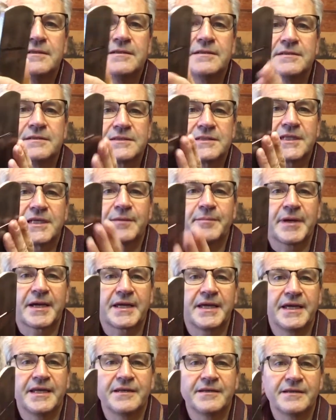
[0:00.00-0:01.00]
stick it back
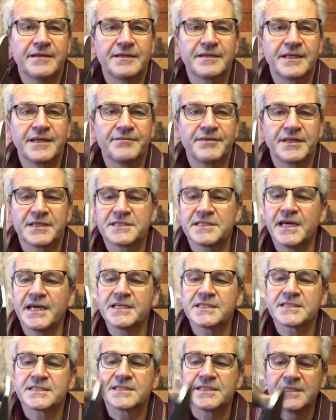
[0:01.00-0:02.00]
in and give it a
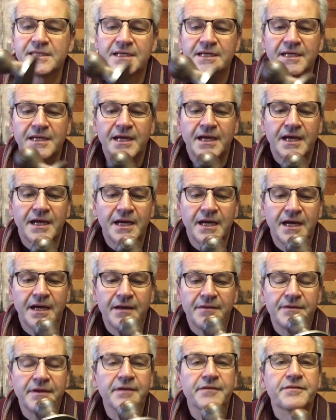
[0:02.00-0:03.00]
test.
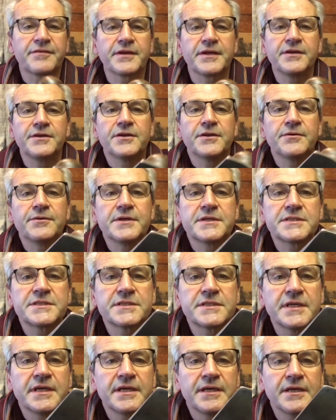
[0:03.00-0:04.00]
The other thing you do is
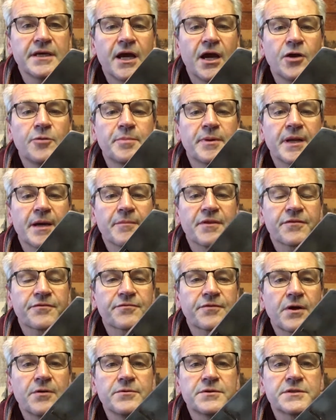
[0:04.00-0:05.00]
open up the throat